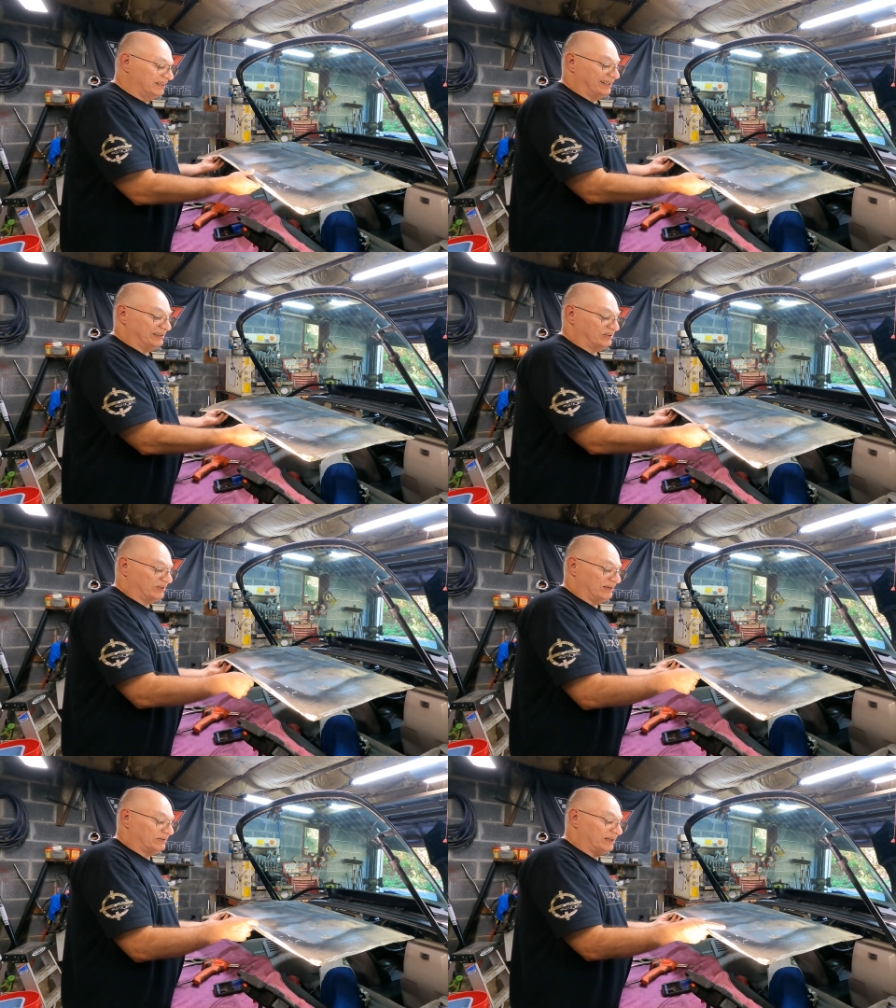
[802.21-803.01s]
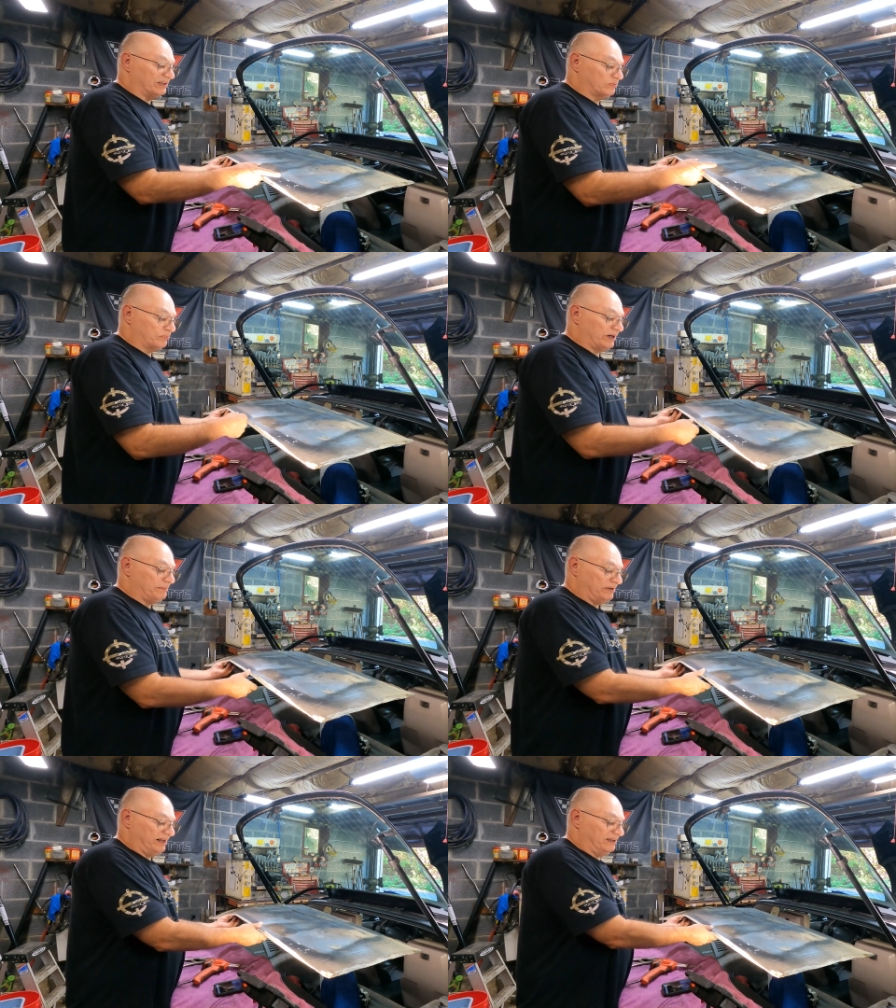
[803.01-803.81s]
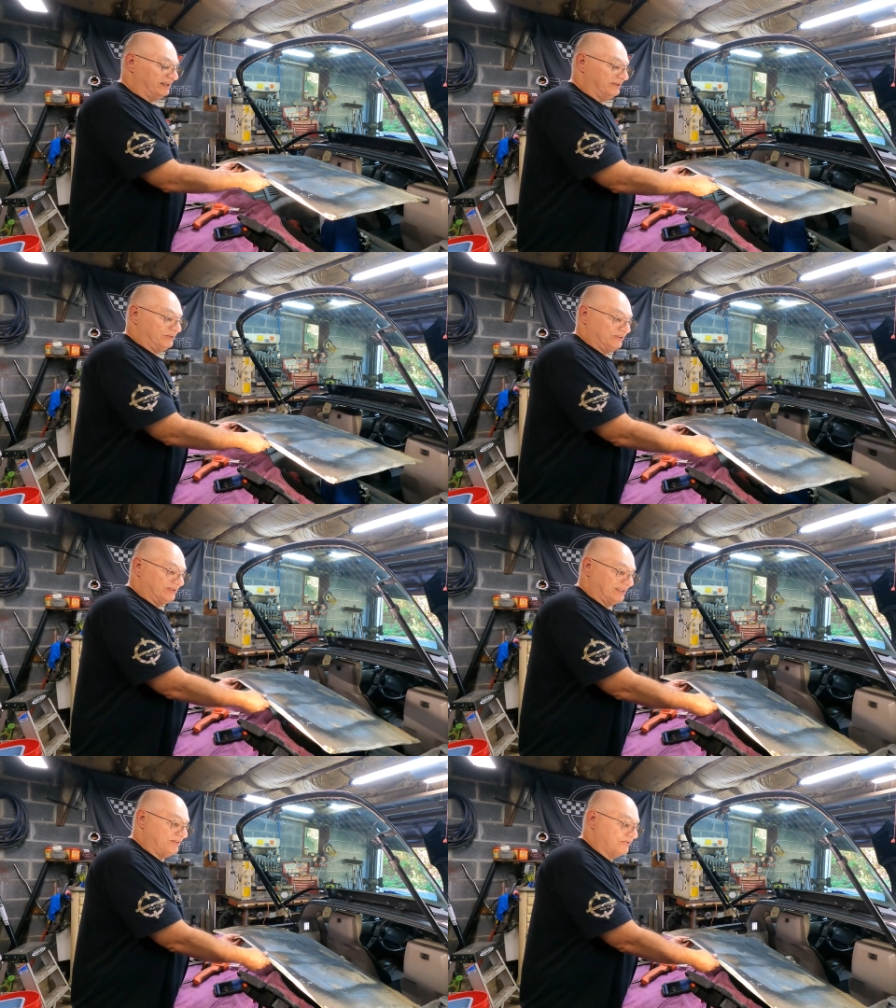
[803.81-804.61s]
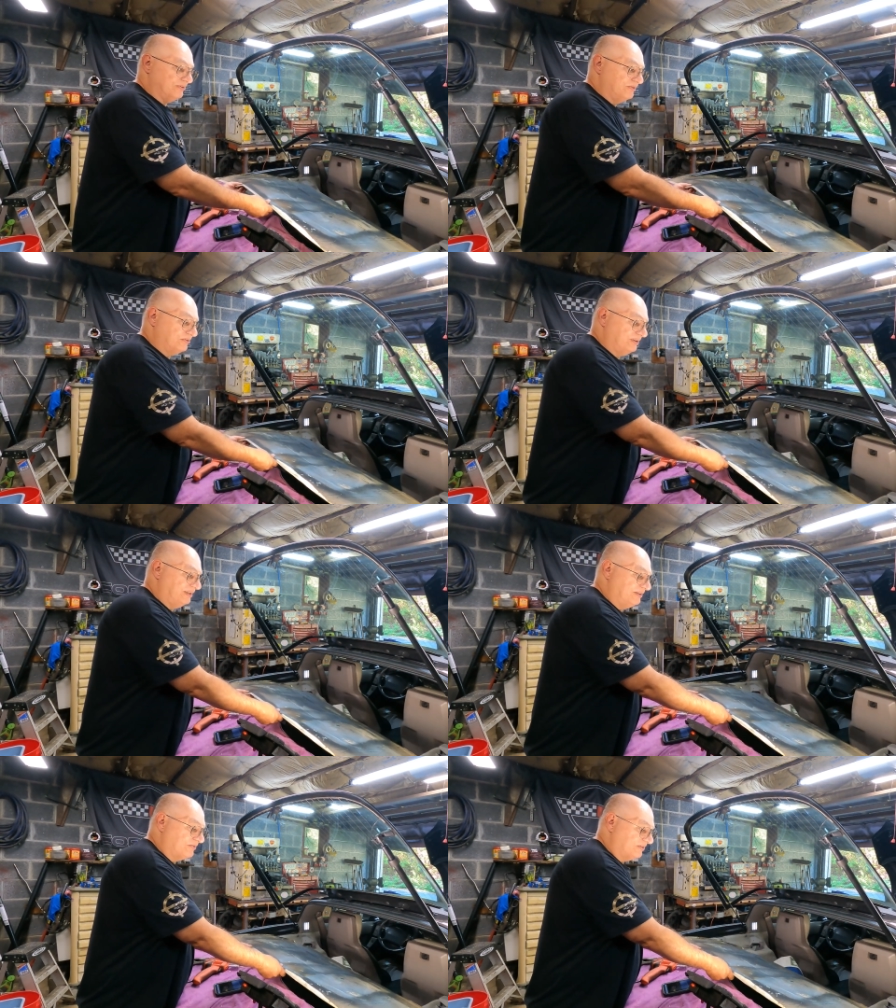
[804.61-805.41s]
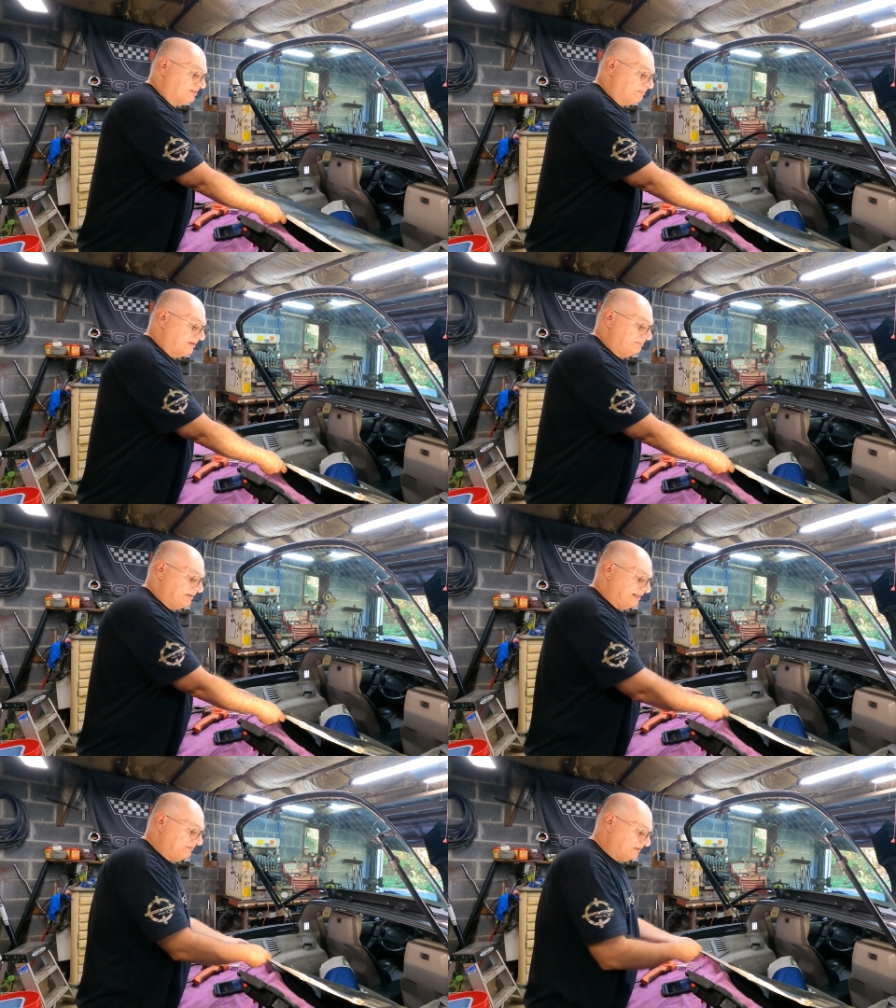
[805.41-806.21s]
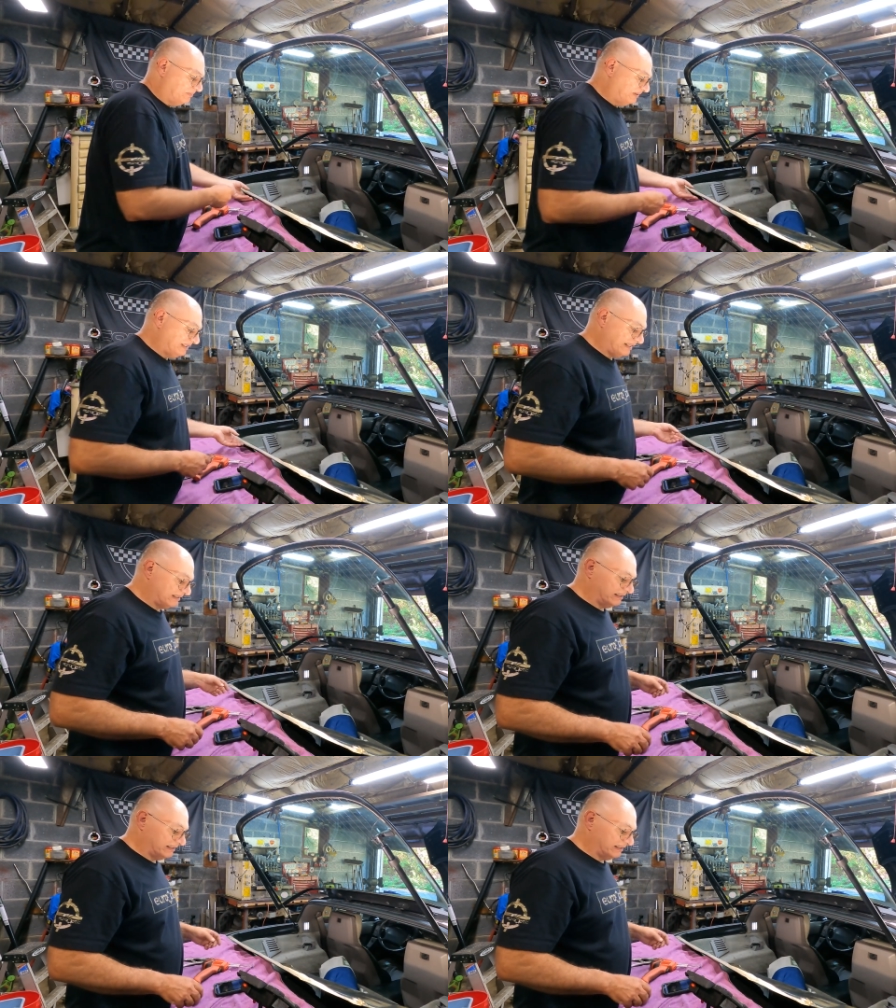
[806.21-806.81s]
And I also have a lot of spray paint on here, which is usually engine spray paint, which protected